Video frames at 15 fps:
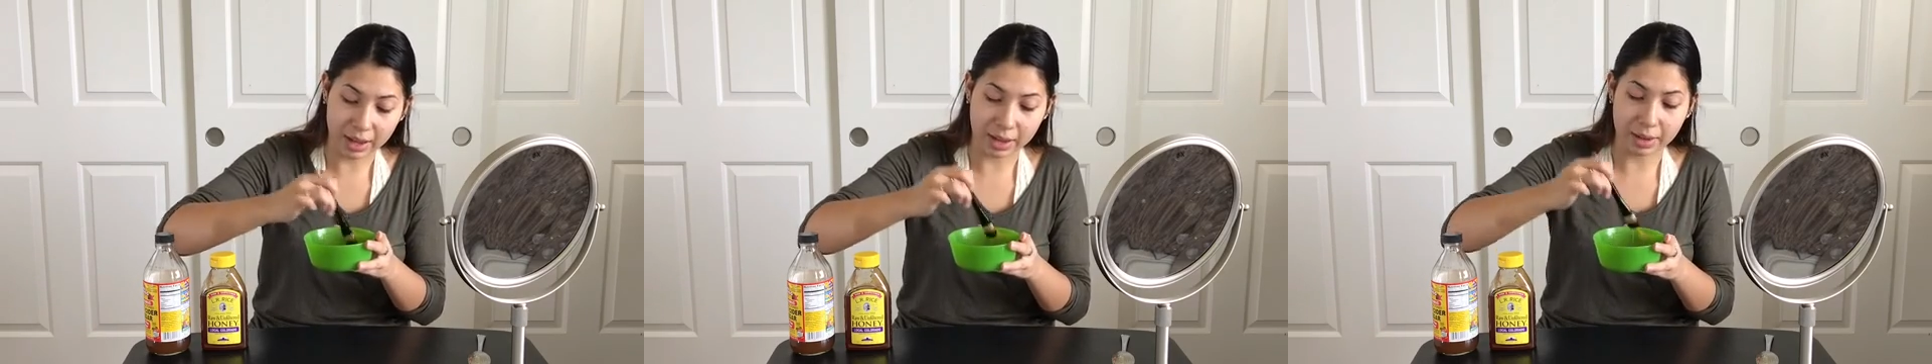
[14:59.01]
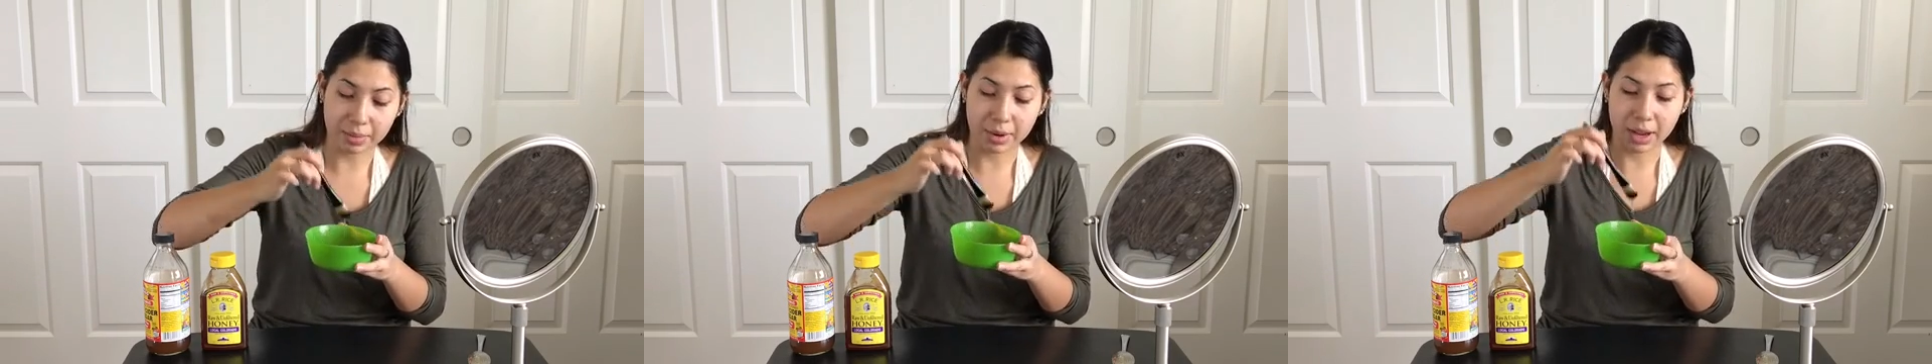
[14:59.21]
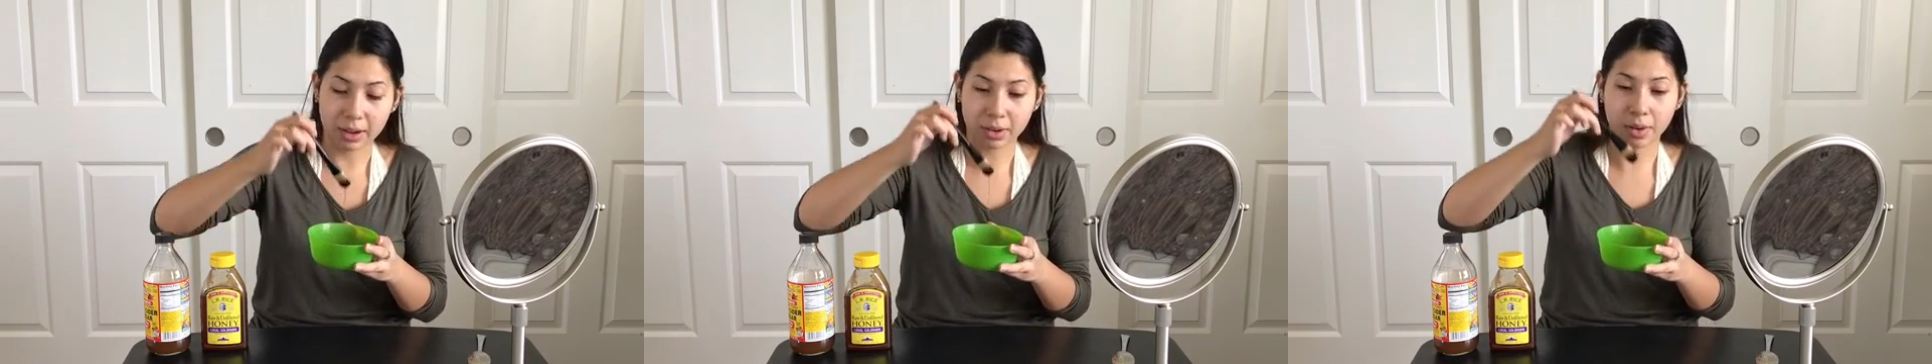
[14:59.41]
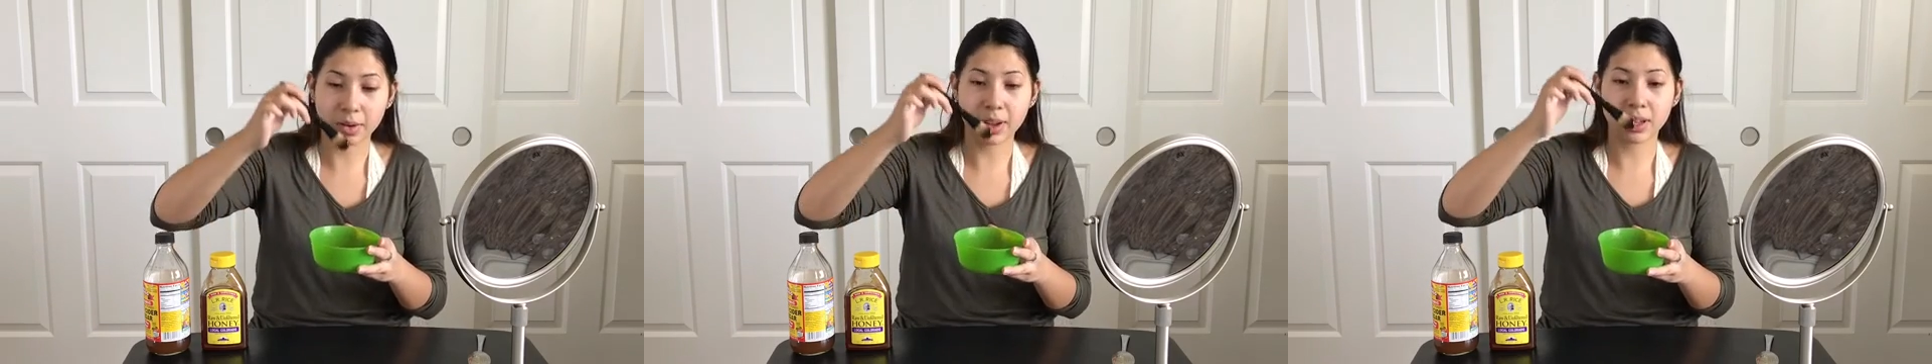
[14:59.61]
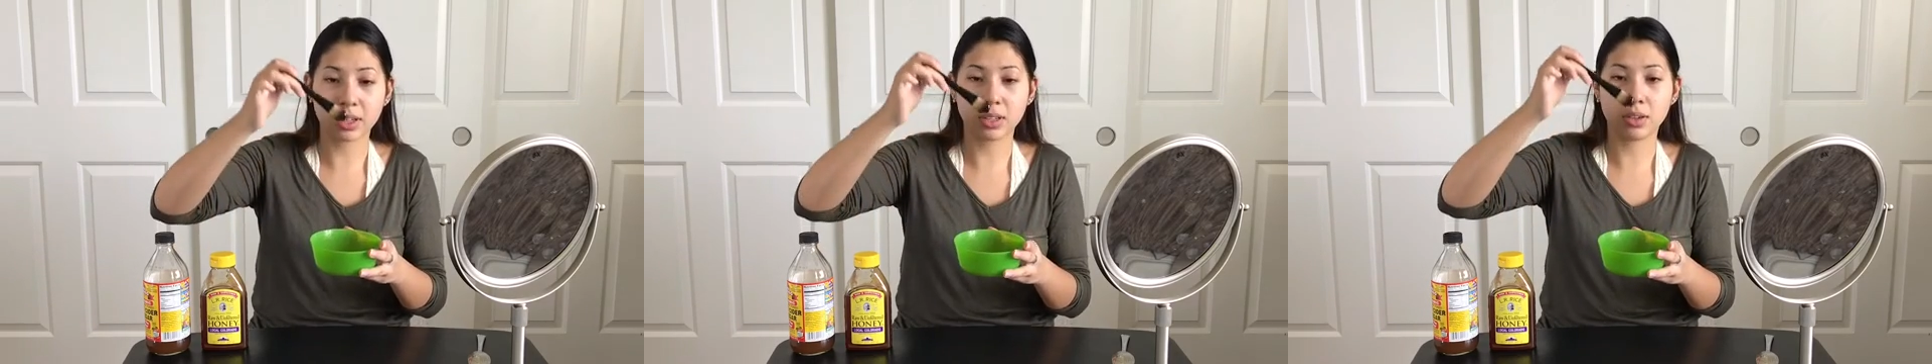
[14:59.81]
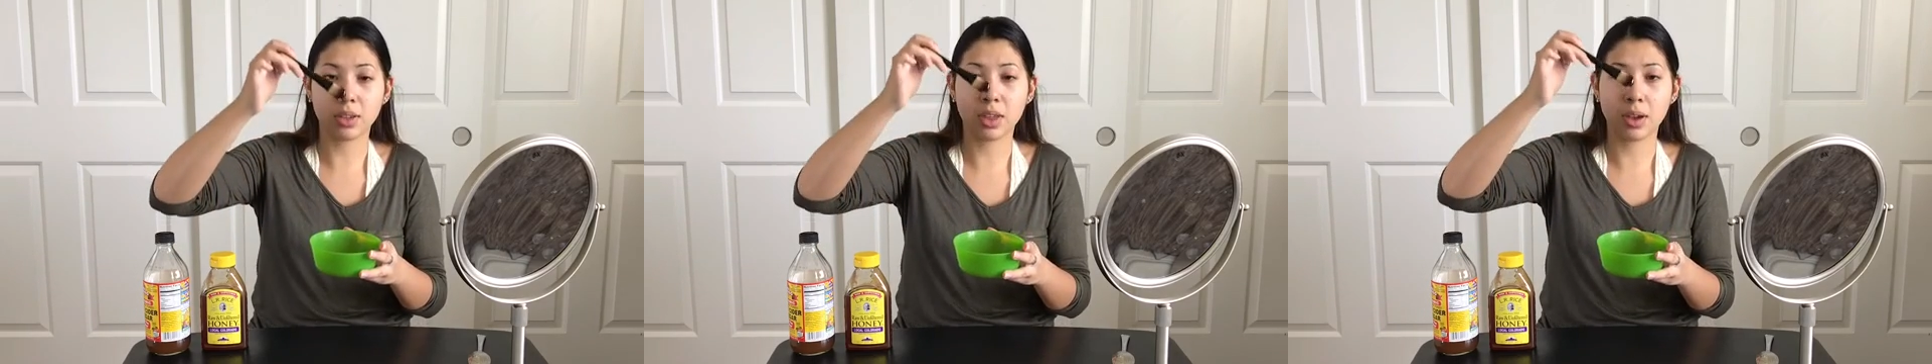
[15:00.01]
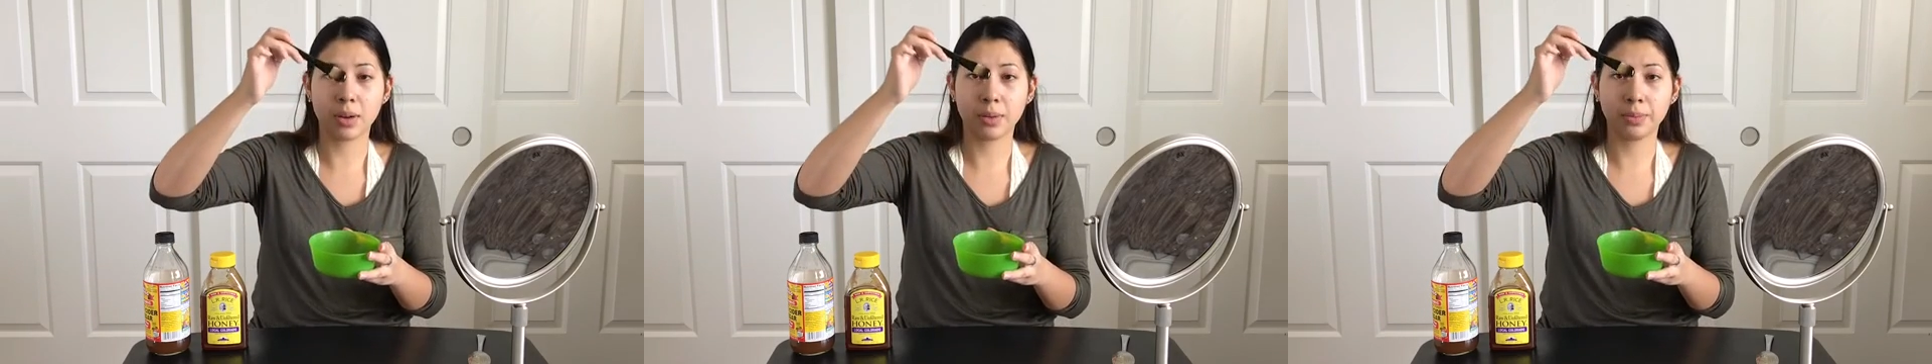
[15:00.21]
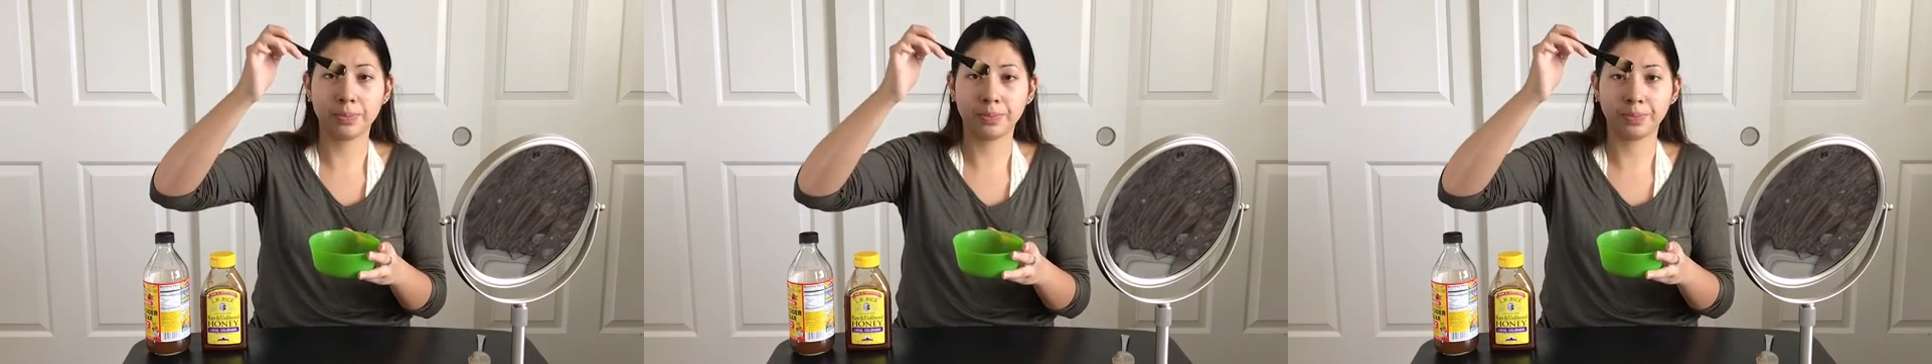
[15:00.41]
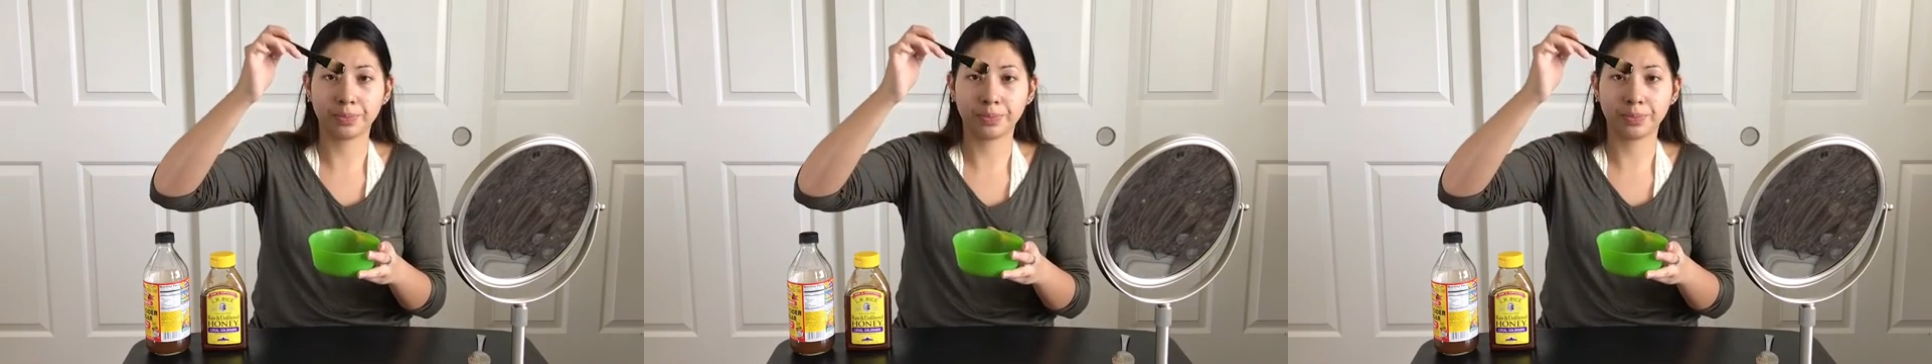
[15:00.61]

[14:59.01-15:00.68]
I am not going to though.